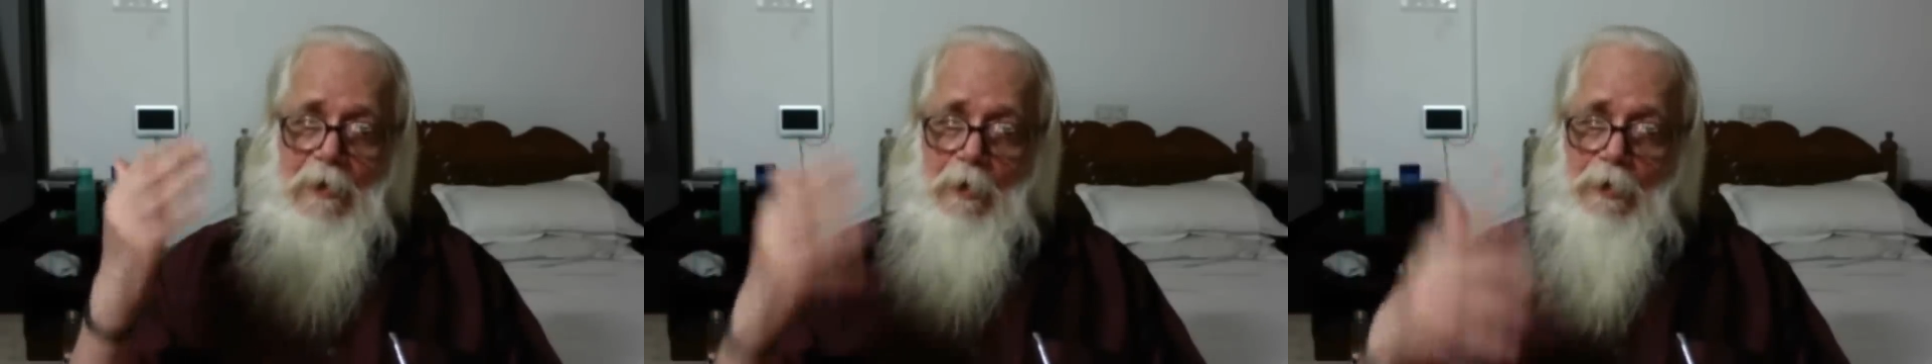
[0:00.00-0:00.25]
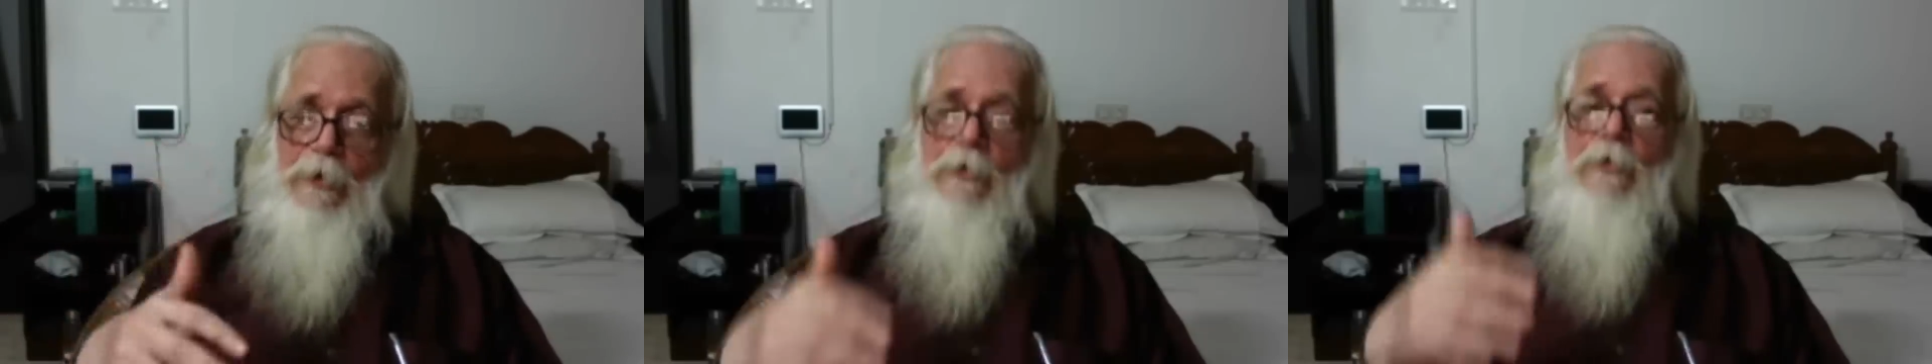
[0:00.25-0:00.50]

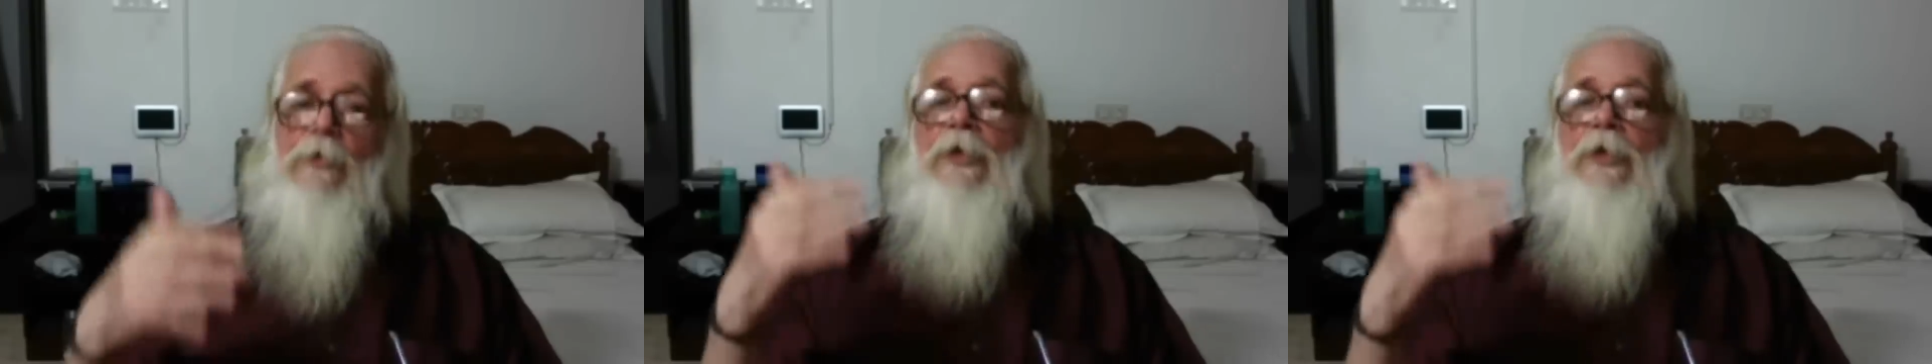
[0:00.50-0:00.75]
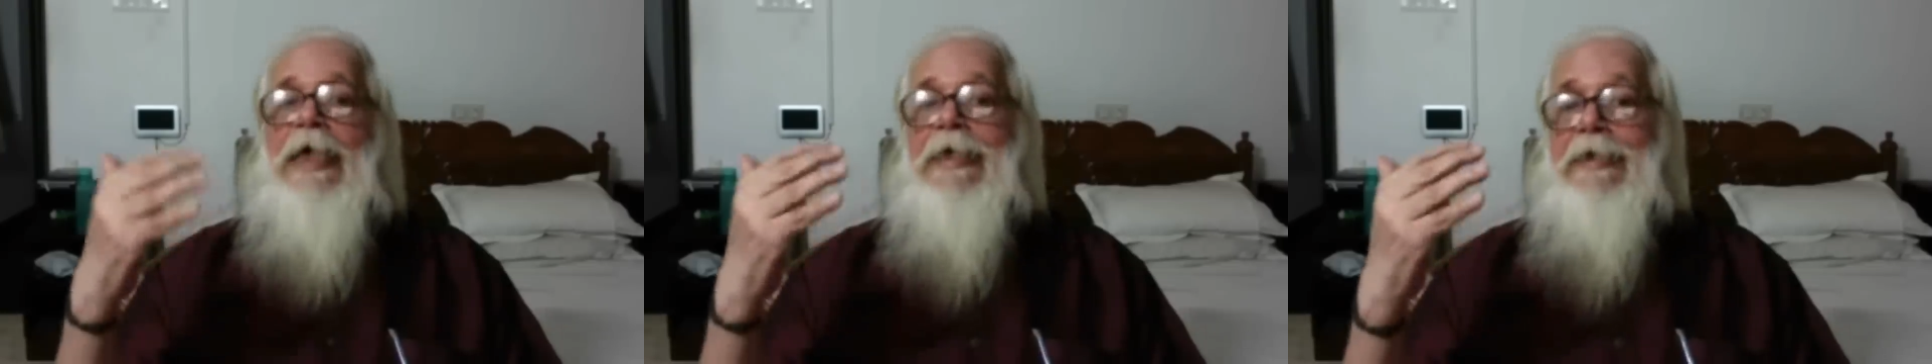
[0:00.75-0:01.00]
close to
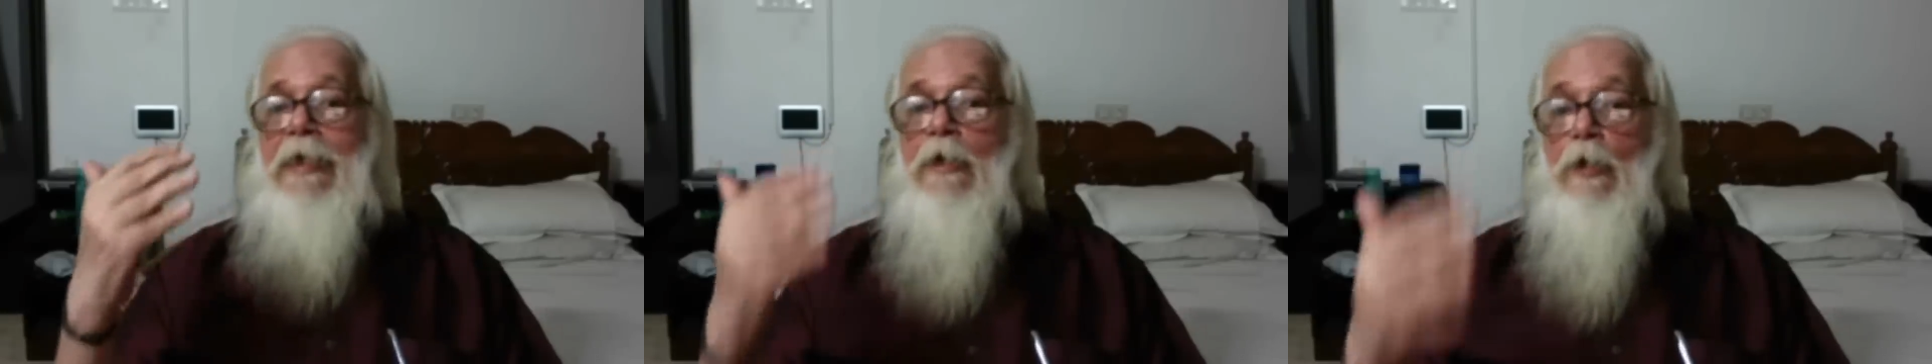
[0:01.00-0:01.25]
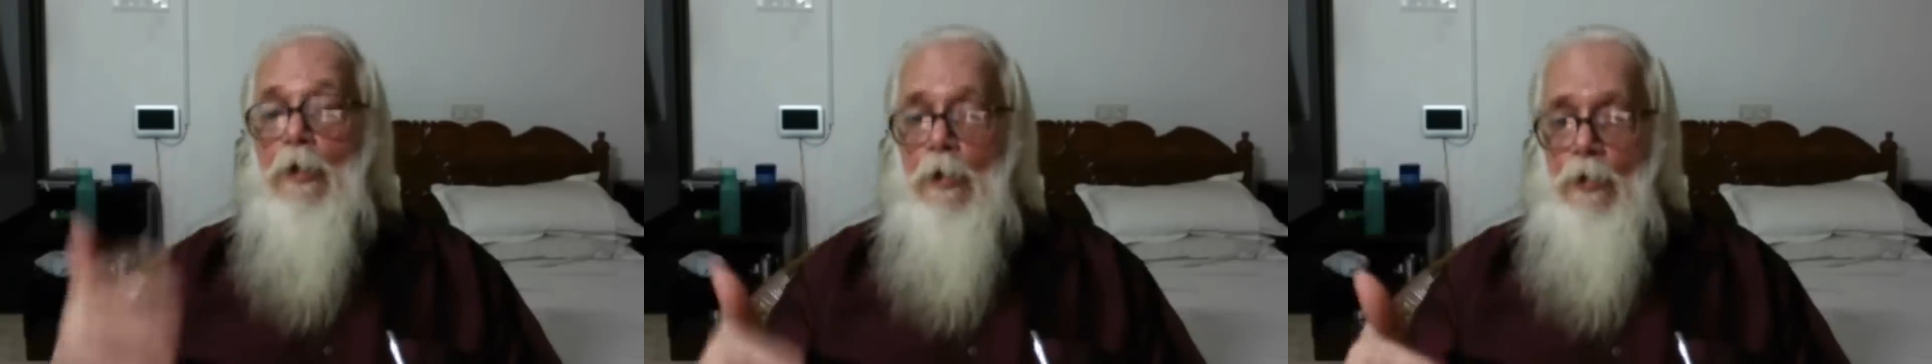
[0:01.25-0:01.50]

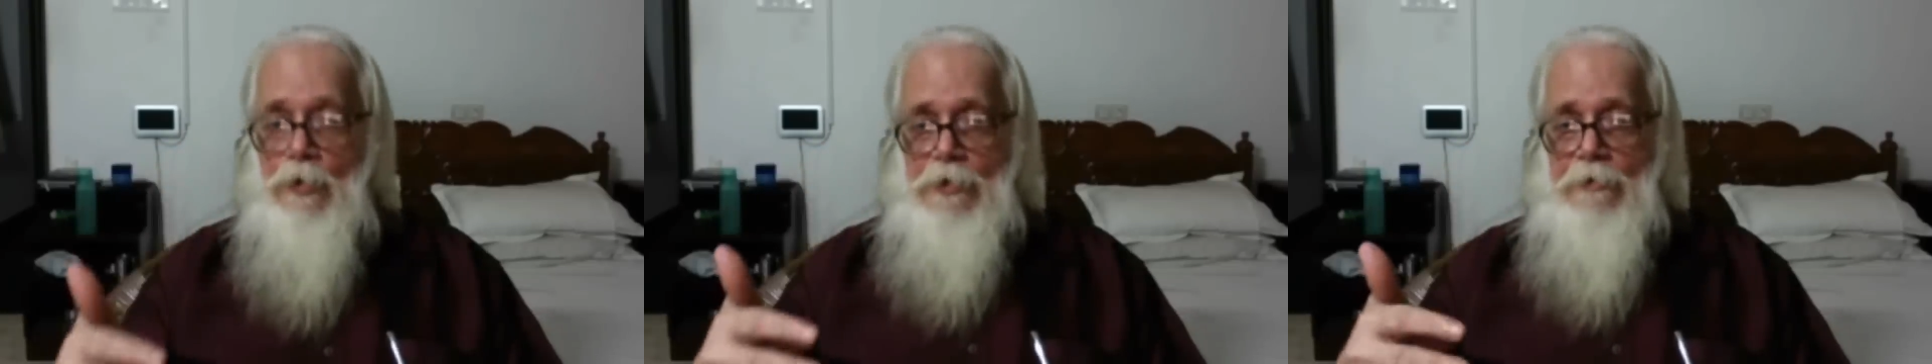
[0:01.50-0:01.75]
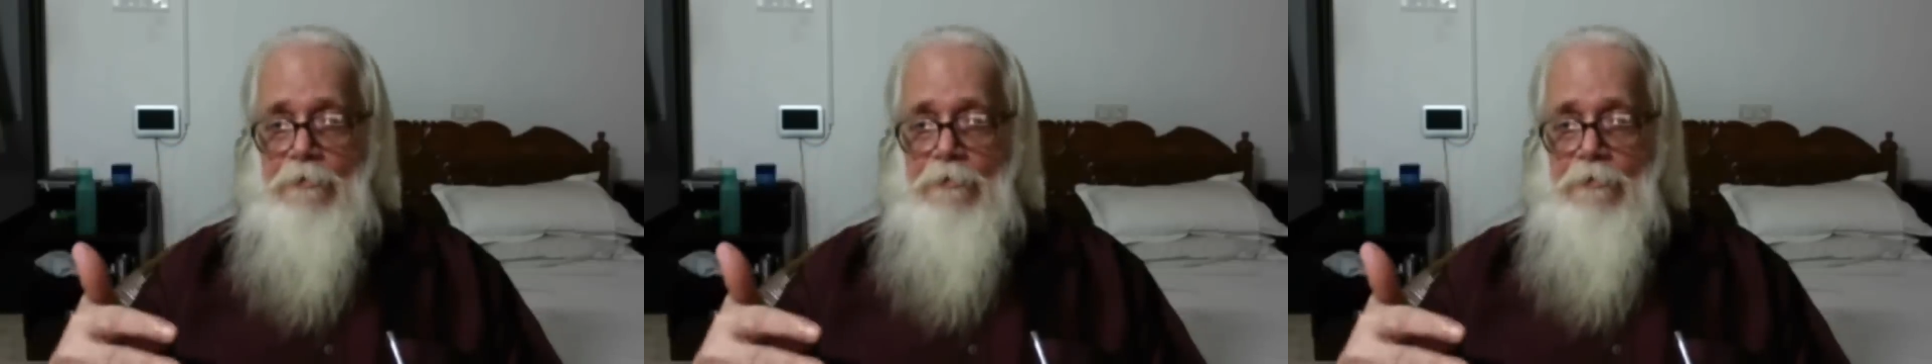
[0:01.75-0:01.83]
100 crores